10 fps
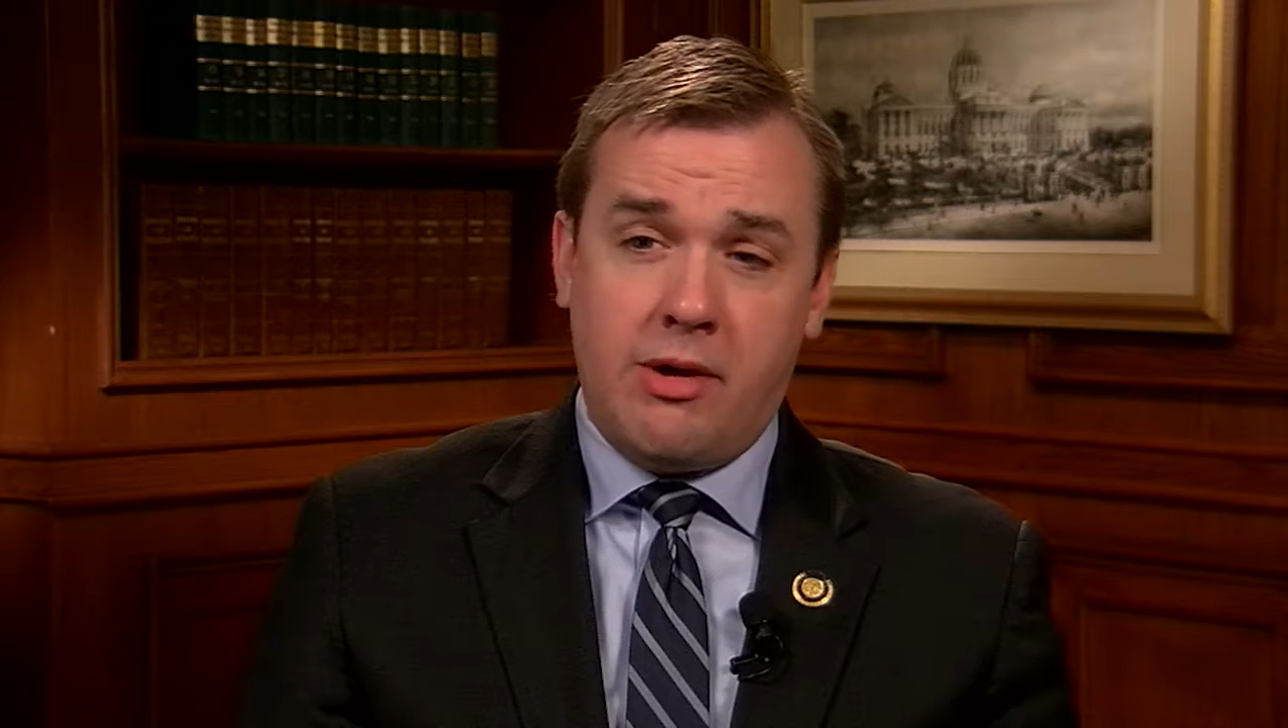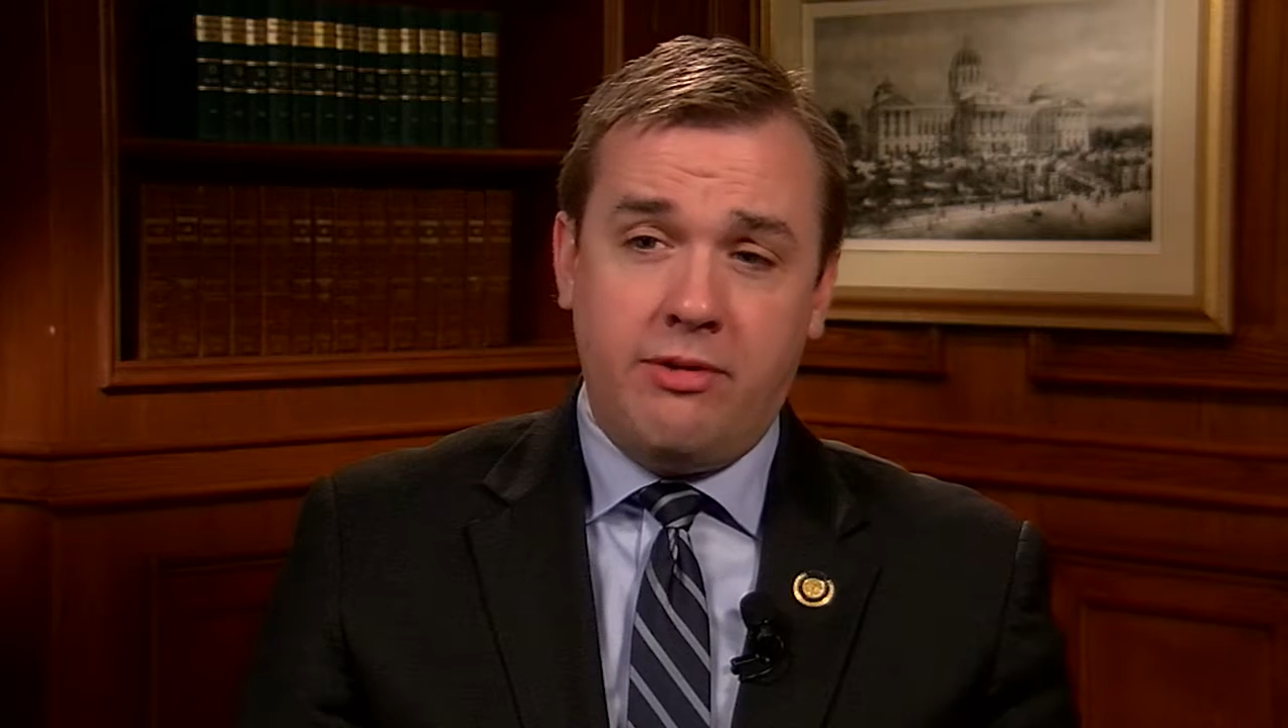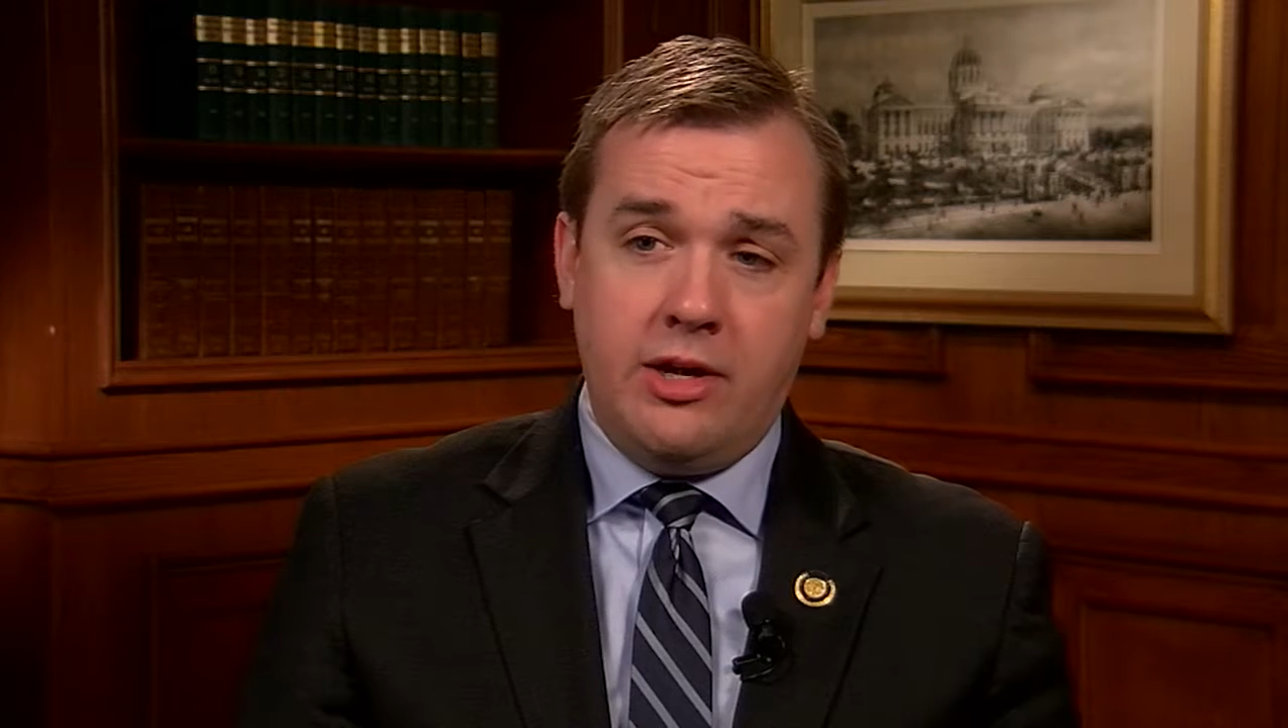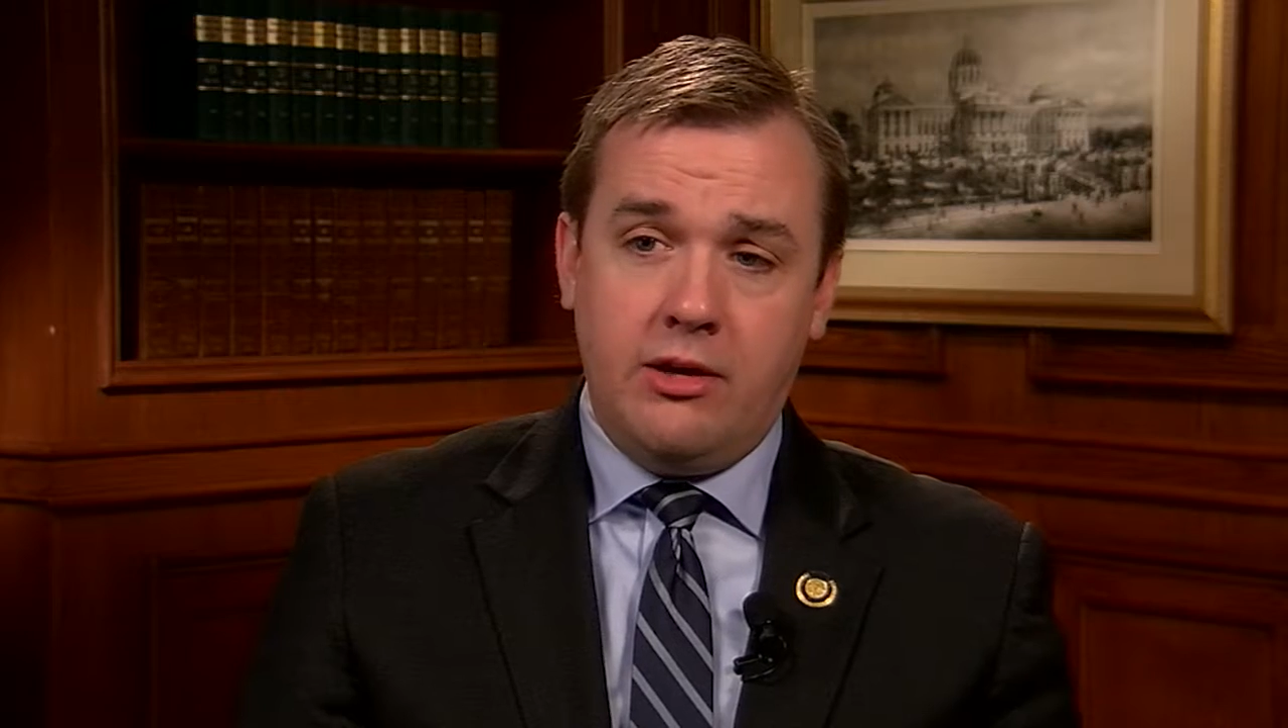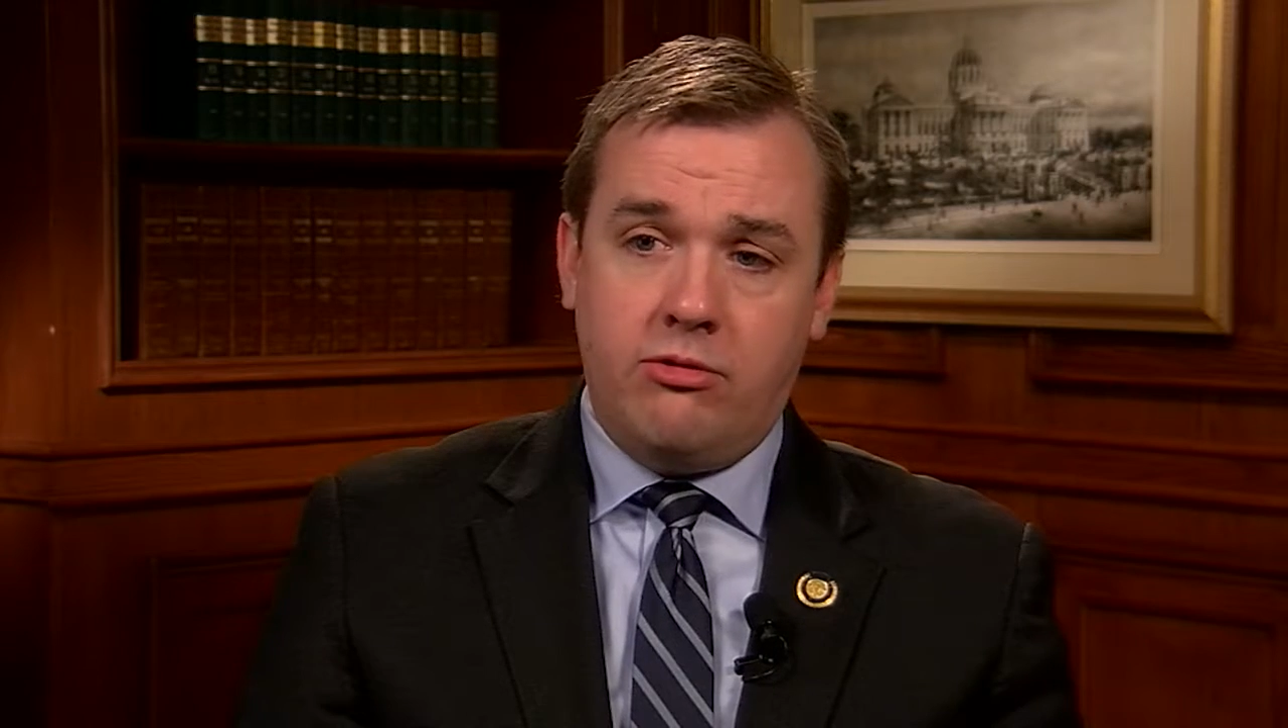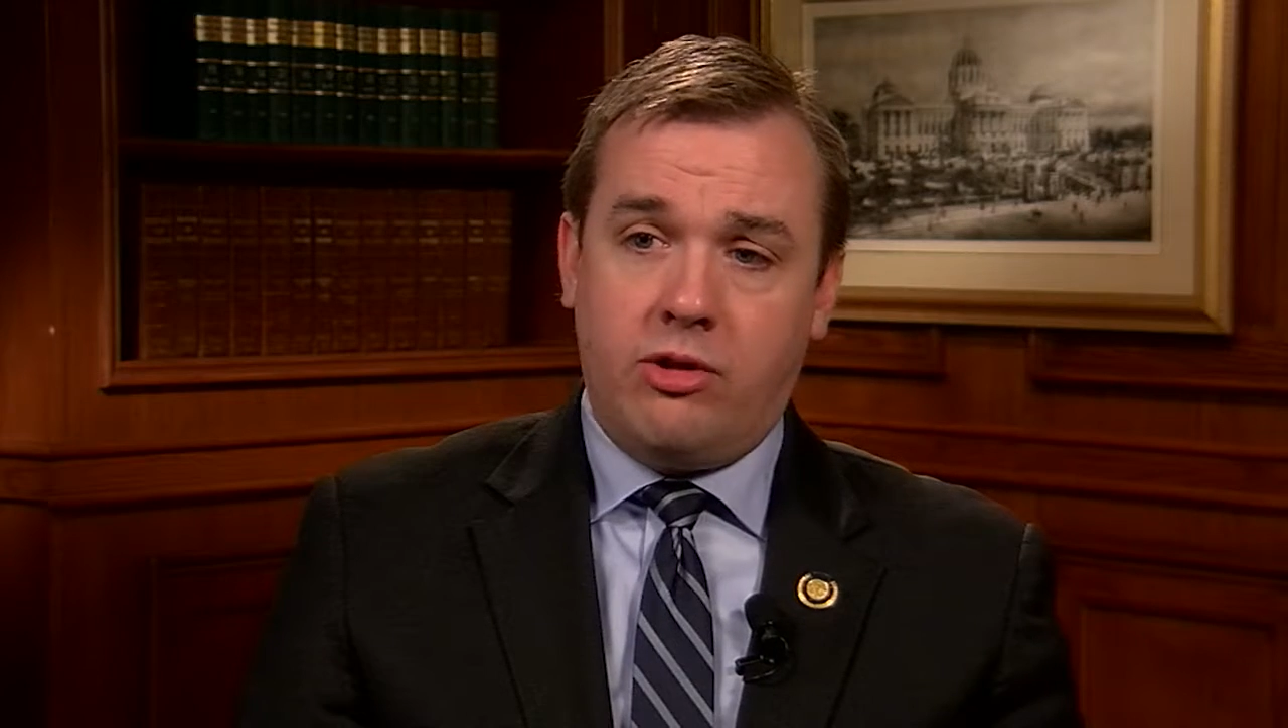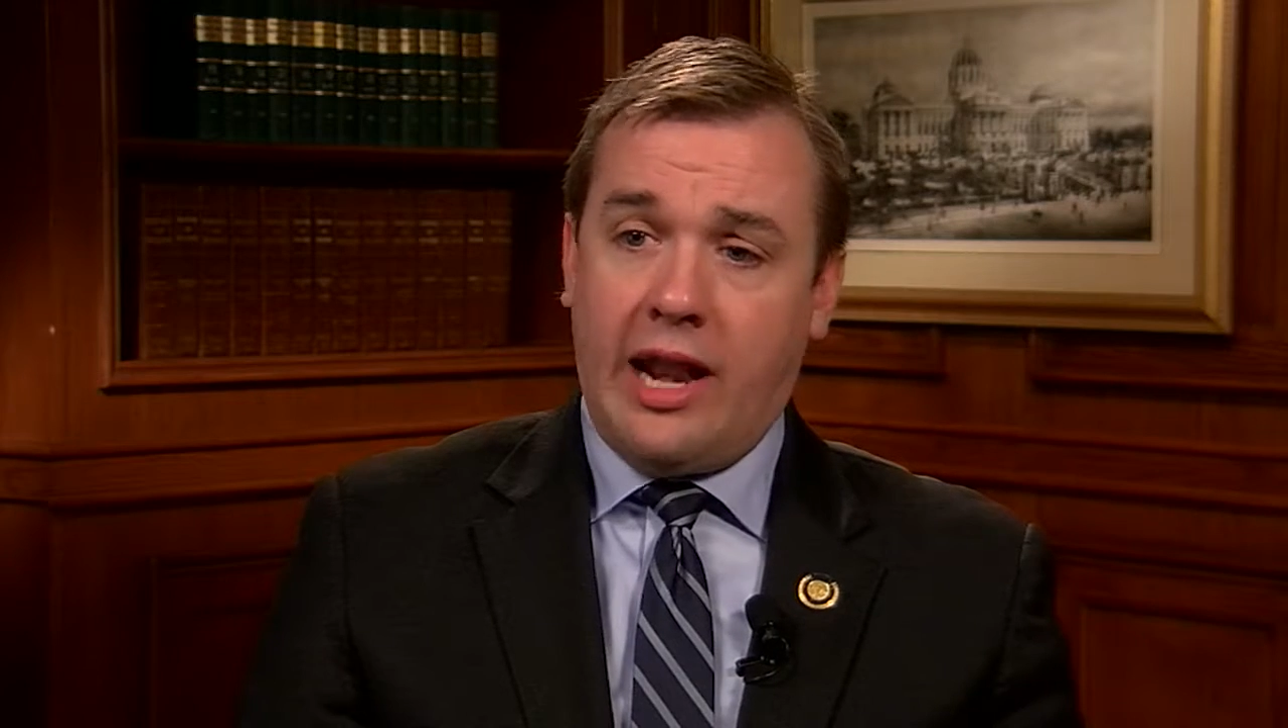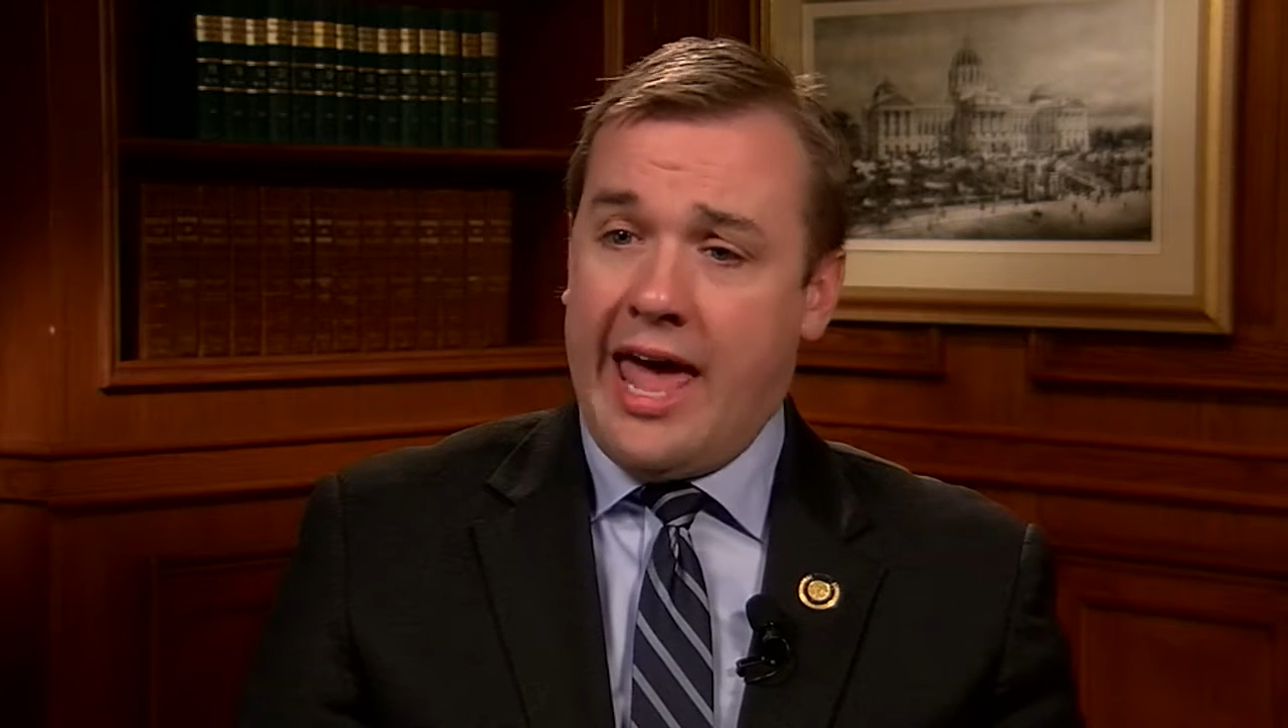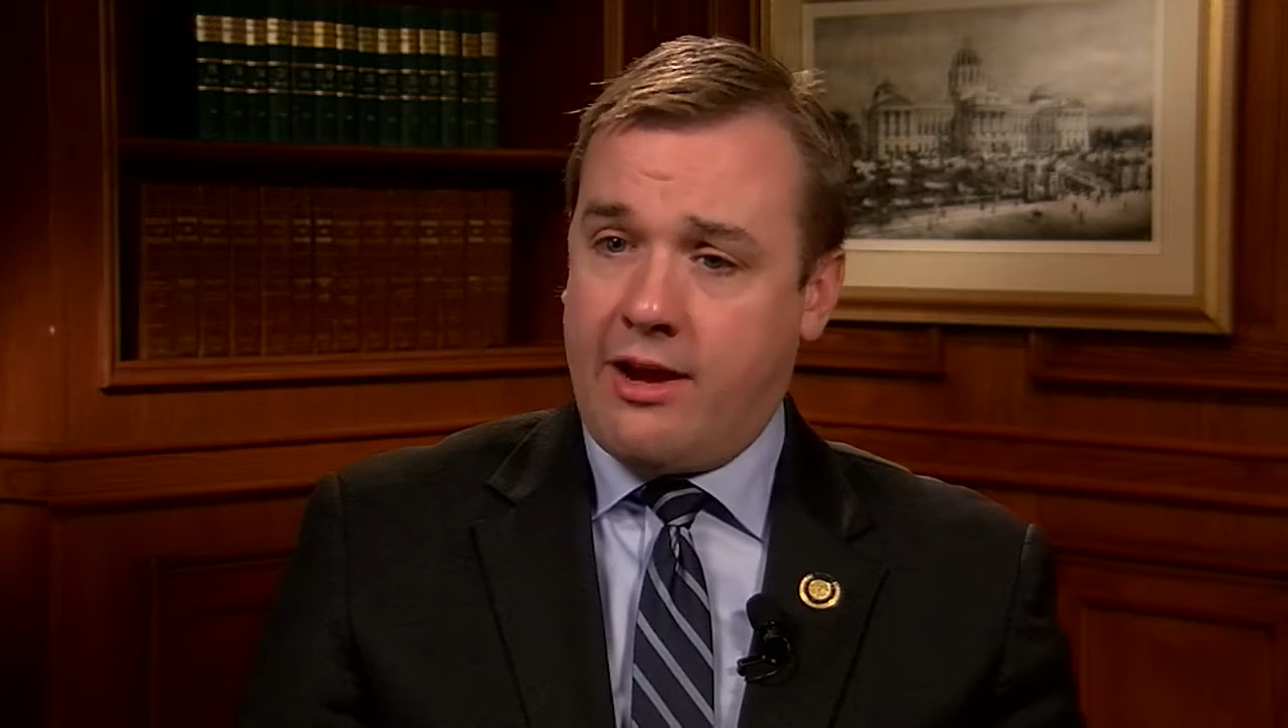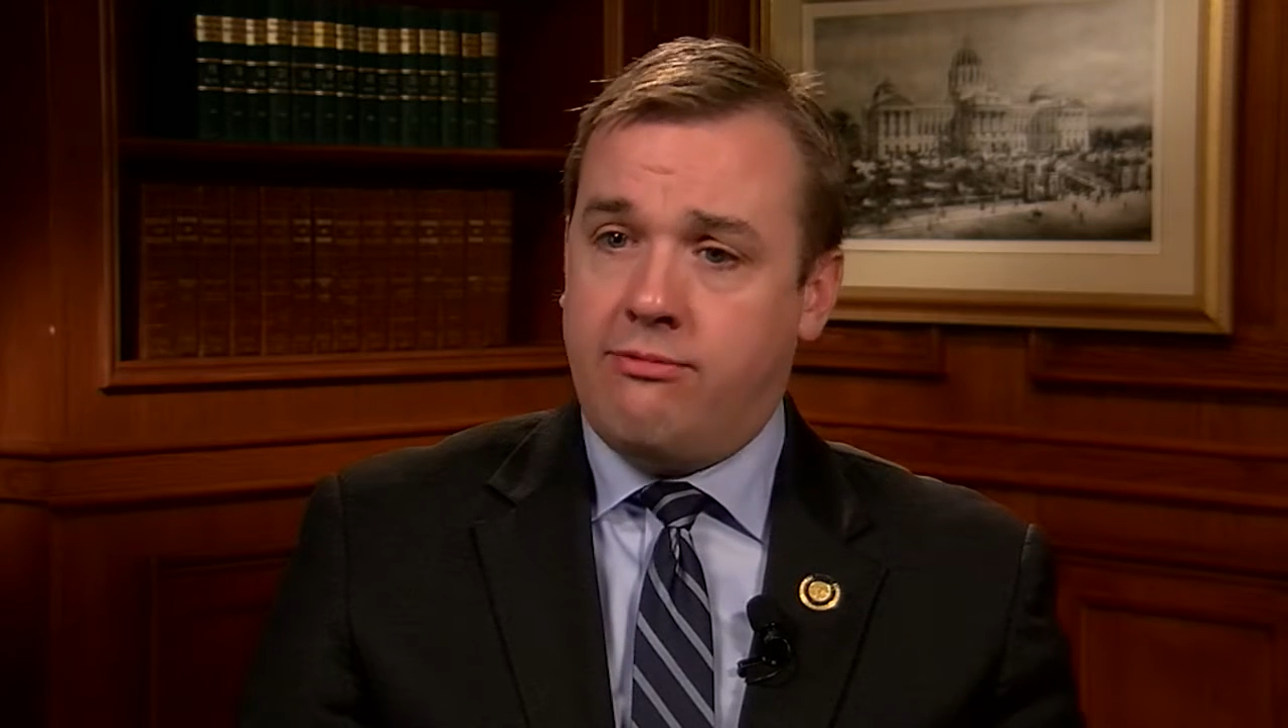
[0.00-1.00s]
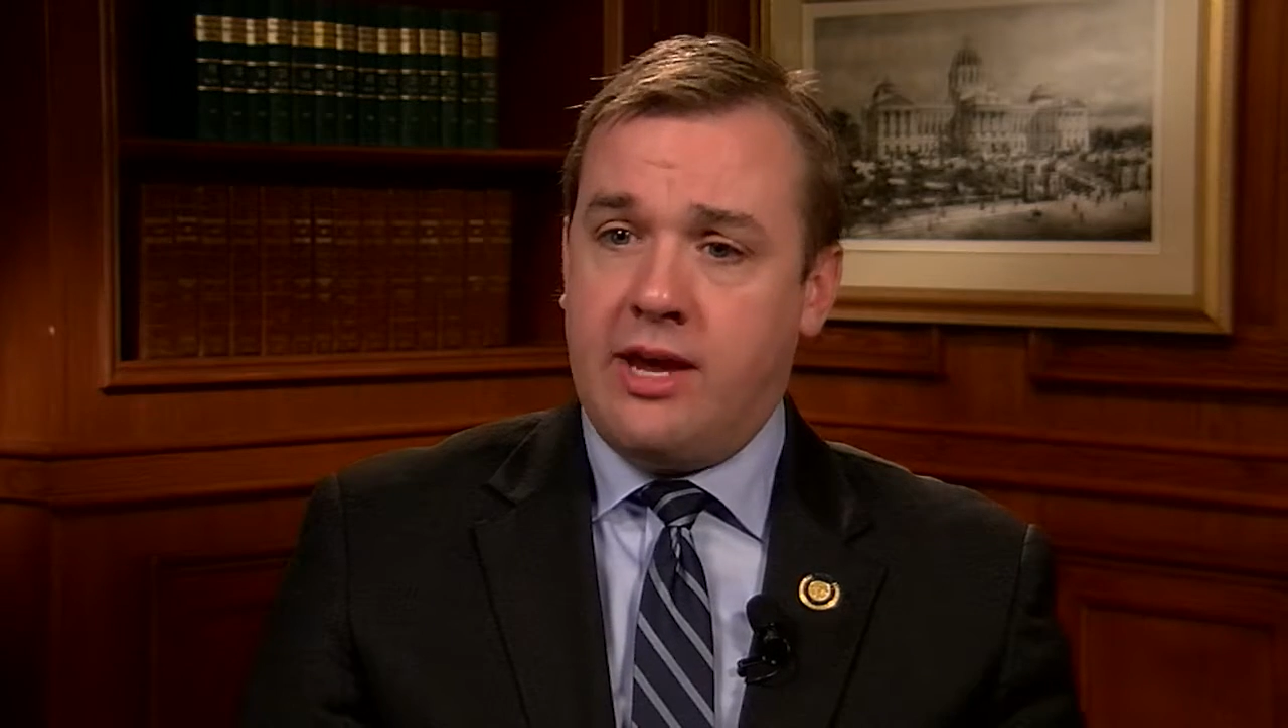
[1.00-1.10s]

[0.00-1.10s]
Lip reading: of it is the lack of